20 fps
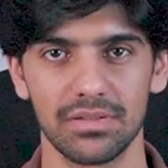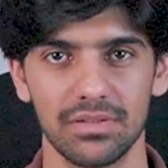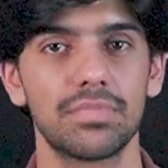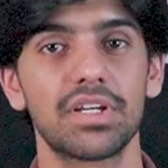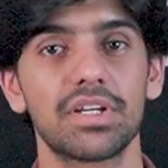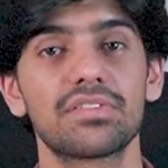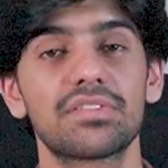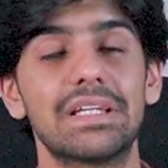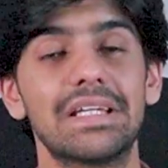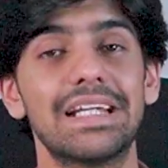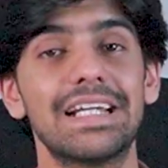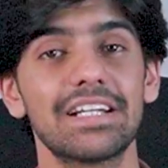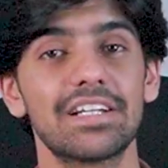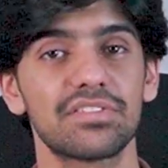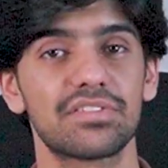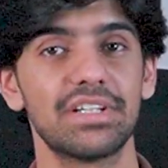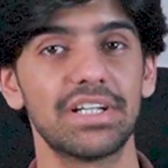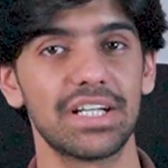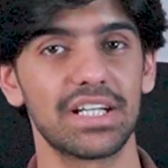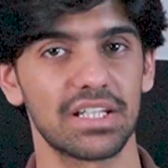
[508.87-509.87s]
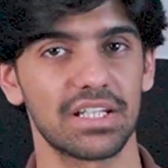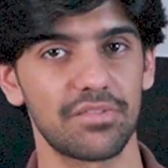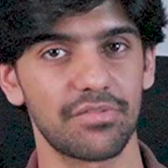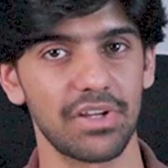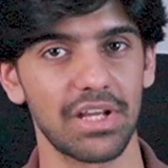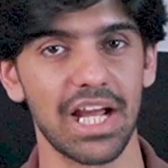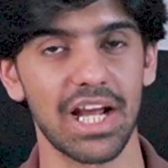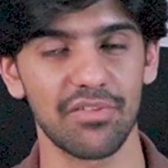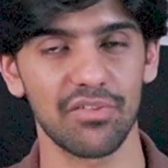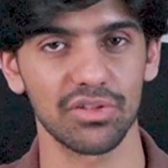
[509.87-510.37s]
Because the latest data that
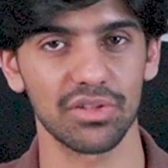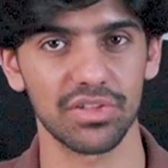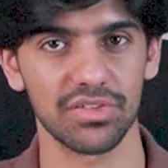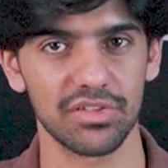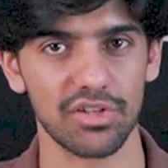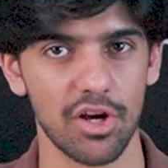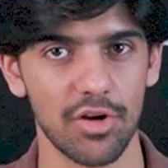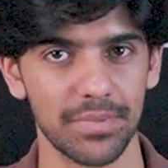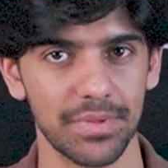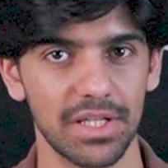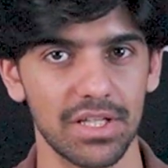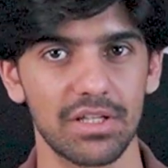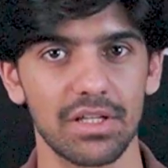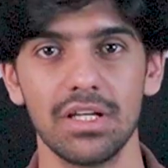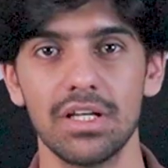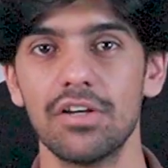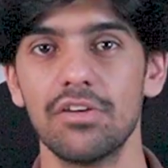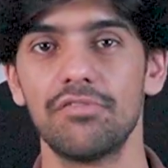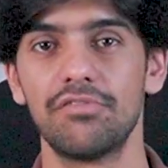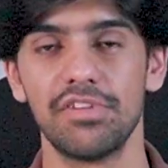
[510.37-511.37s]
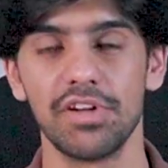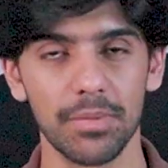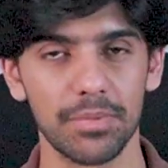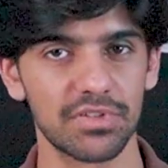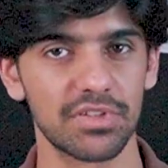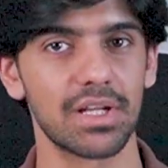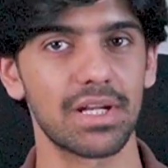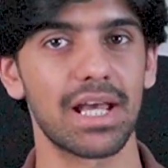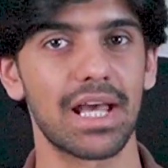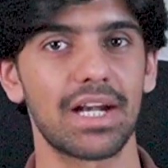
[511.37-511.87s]
we have on this topic
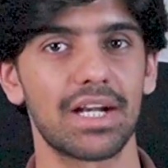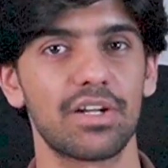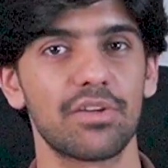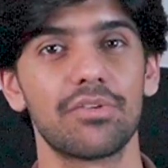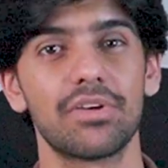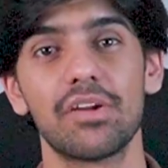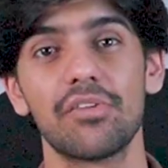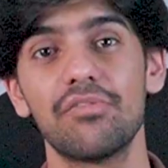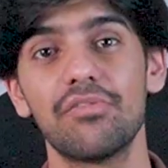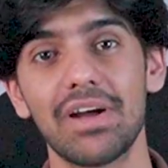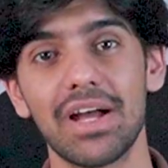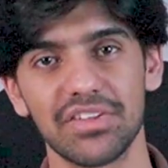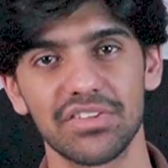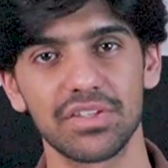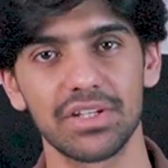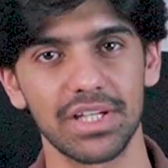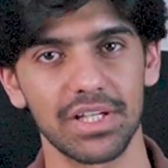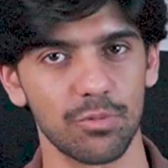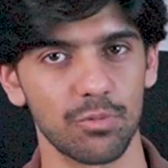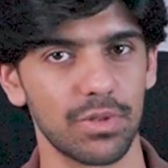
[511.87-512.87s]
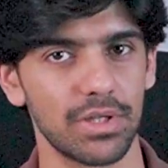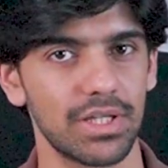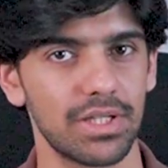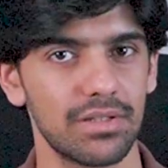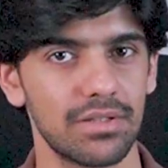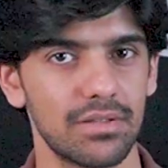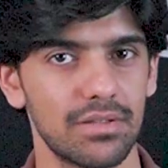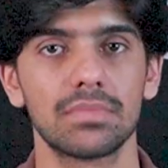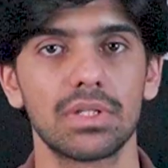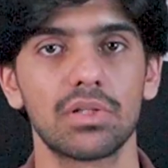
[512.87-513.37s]
flips the narrative in a fascinating
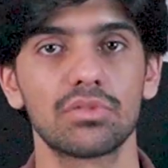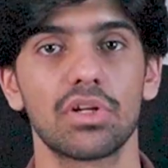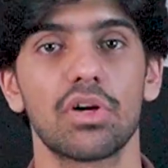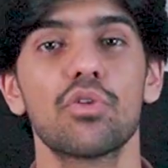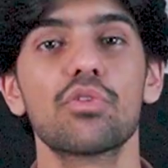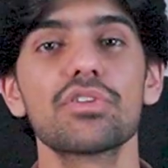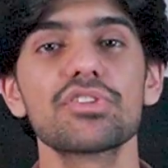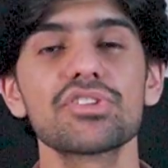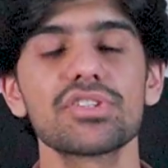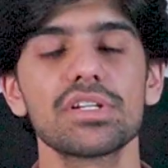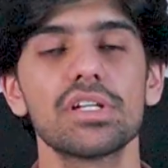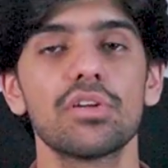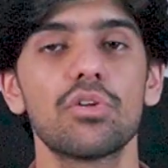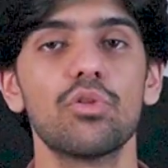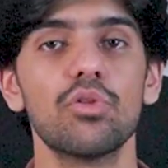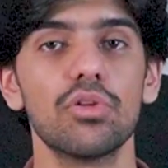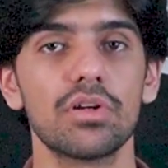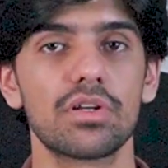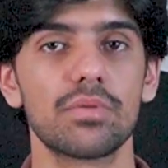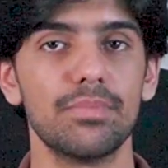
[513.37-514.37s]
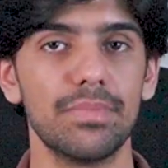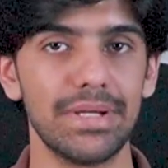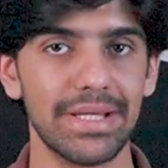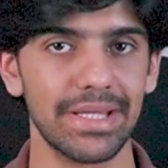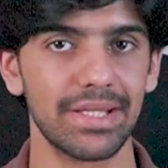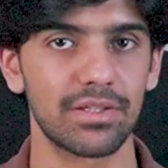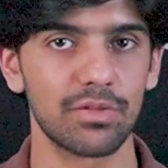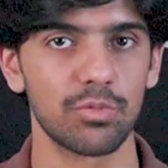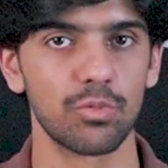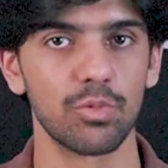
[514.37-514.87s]
way. Now, the original old
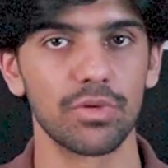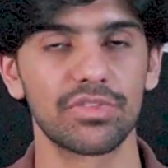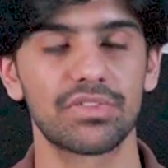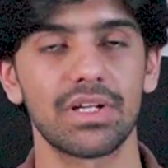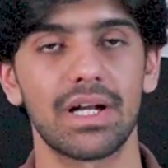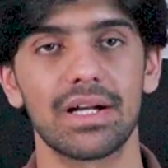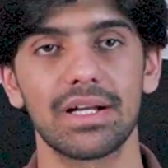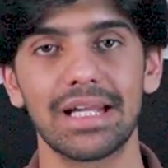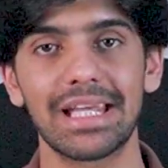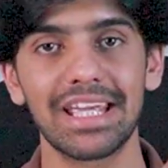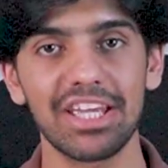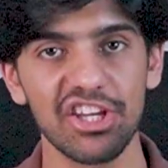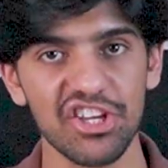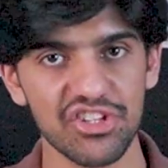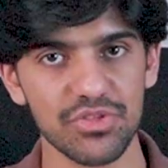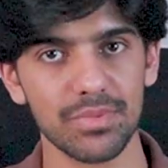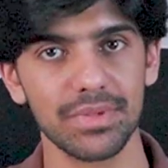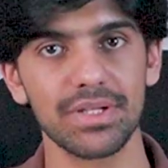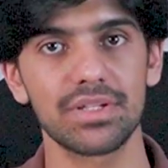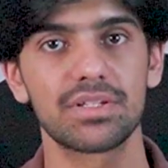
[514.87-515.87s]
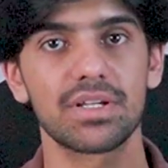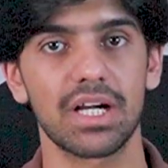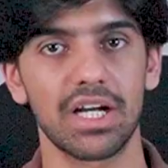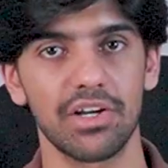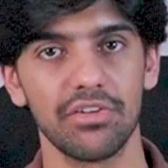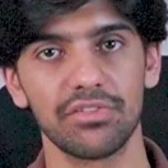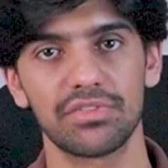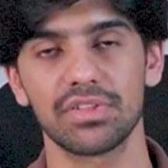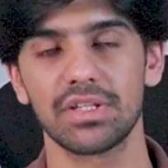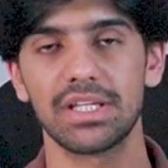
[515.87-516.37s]
myth was that engagement
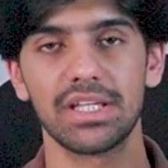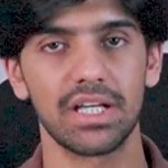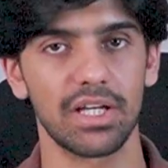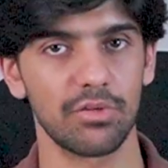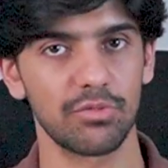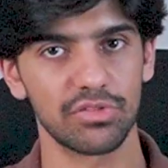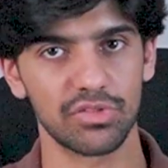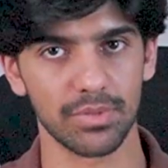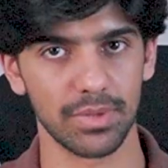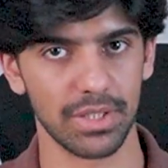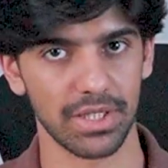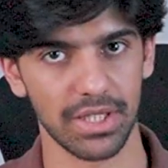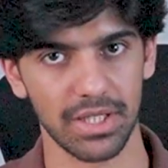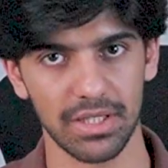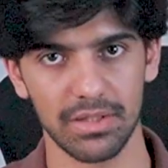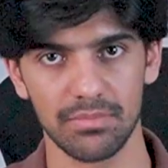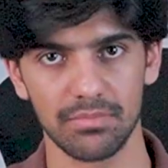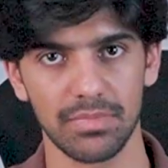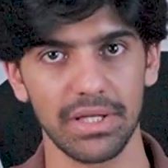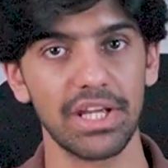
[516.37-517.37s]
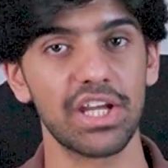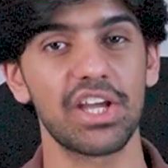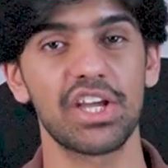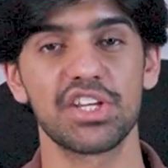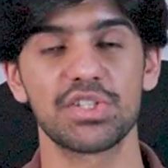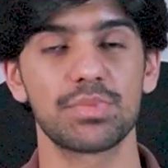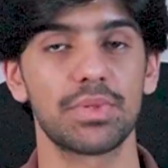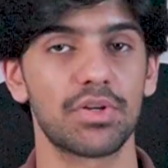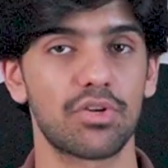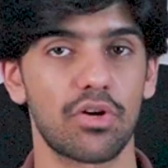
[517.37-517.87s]
drives AI visibility.
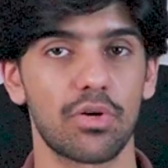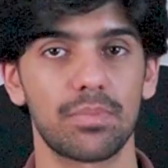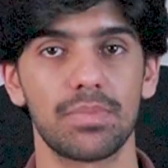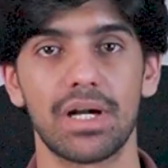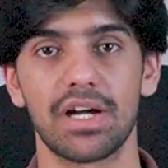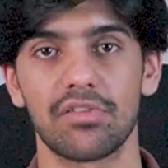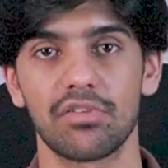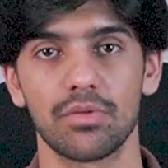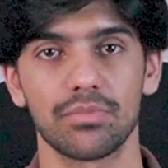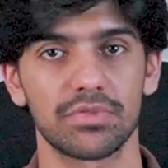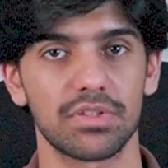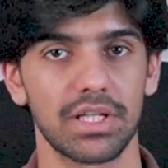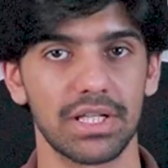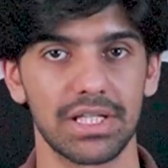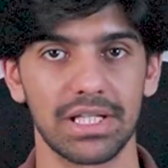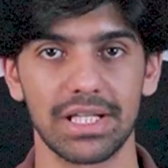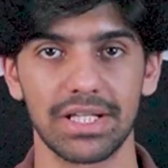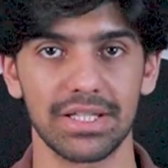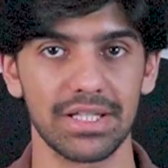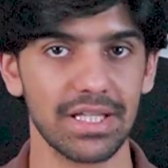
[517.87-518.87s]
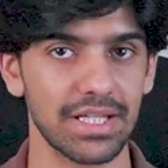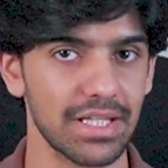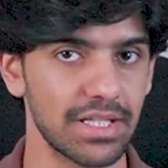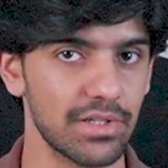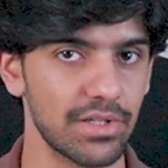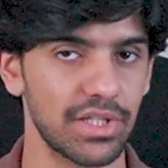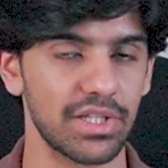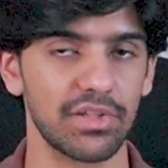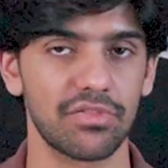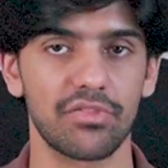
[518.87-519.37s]
Engagement on platforms like
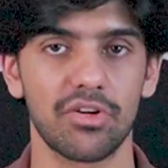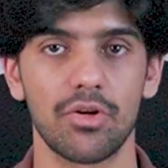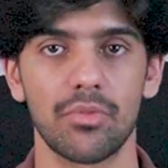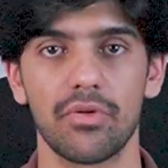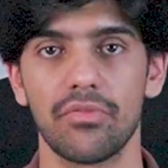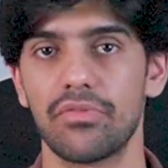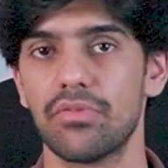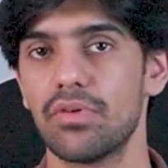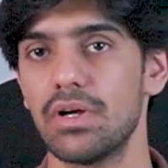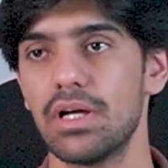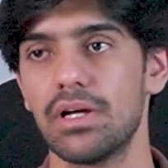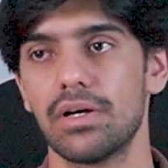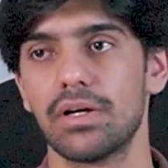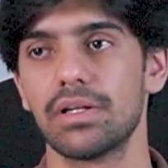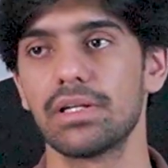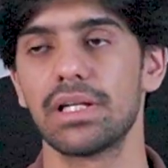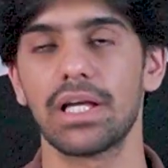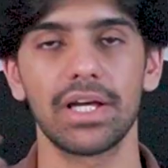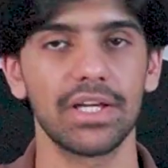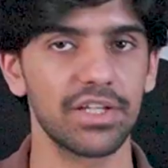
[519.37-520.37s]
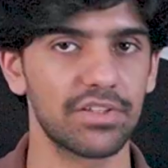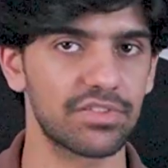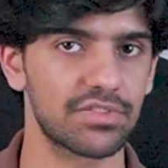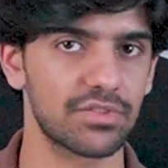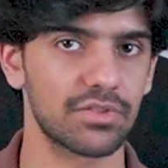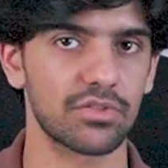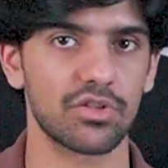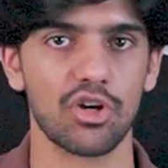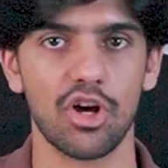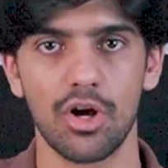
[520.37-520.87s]
LinkedIn in the form of
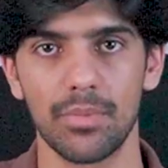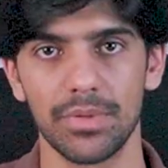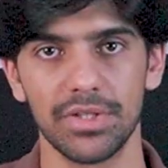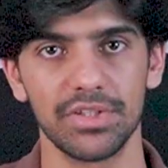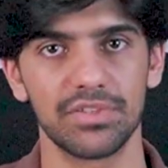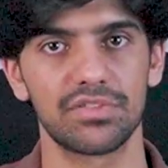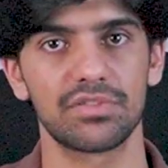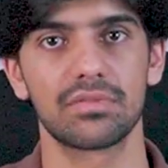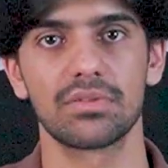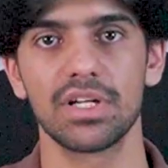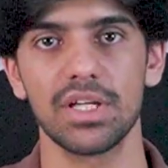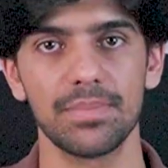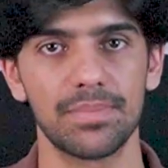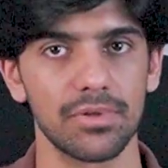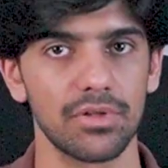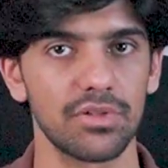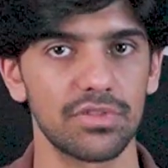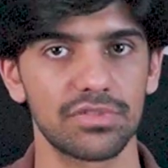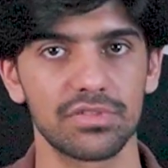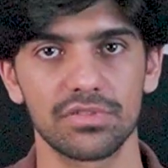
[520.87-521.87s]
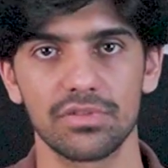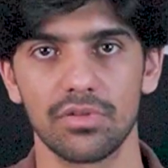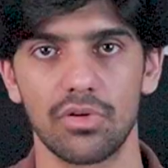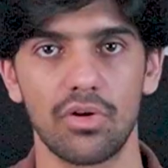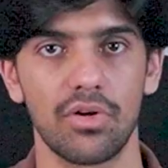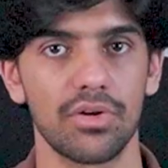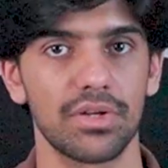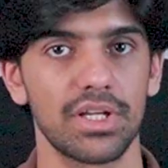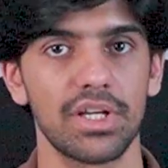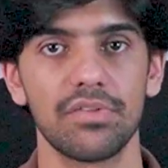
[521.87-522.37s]
likes, comments, reposts,
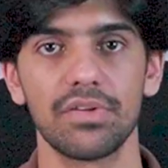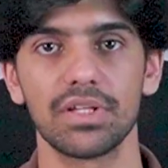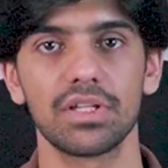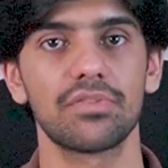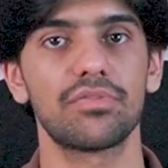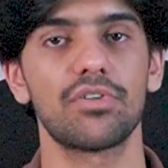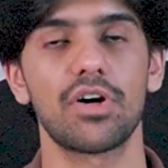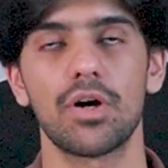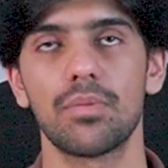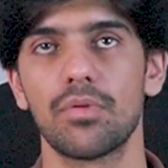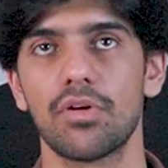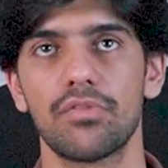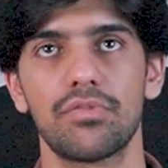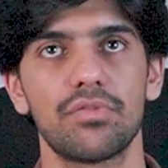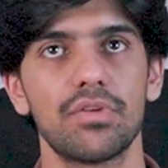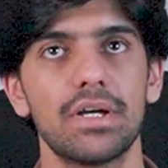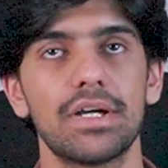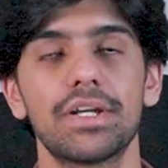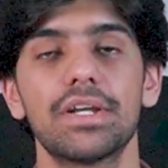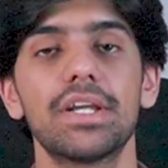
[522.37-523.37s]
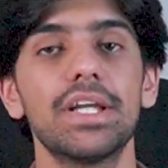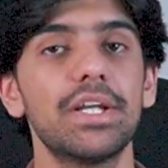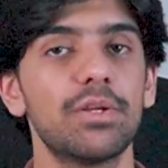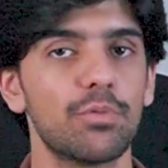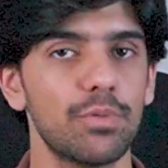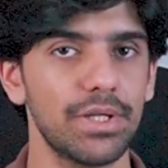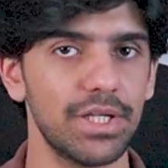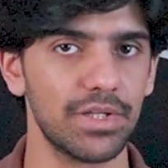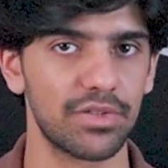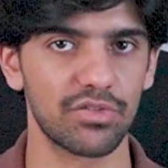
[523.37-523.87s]
or even in the form of
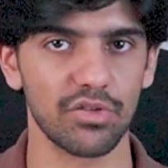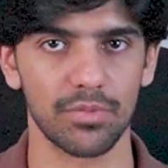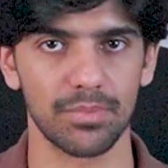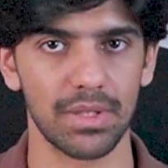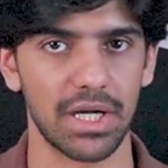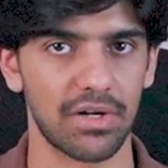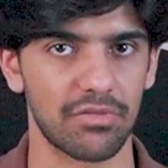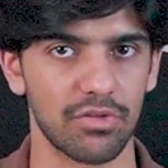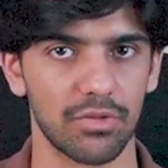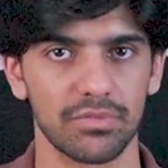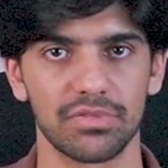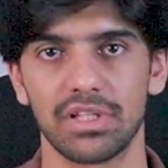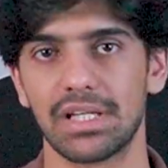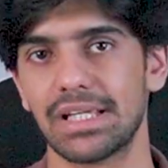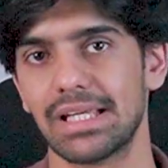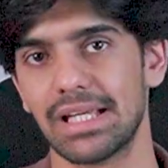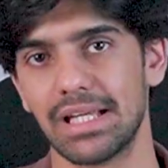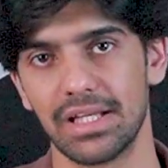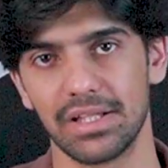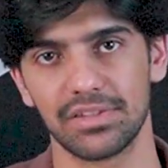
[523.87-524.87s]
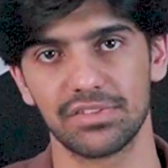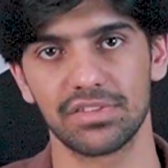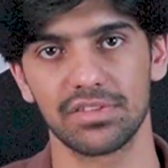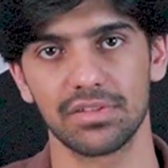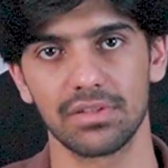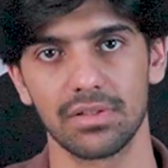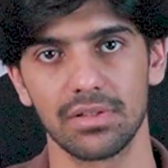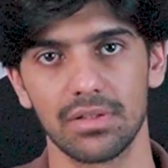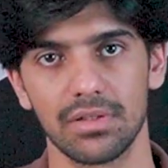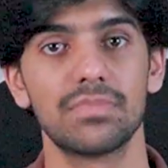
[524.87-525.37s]
retweets on platforms like X.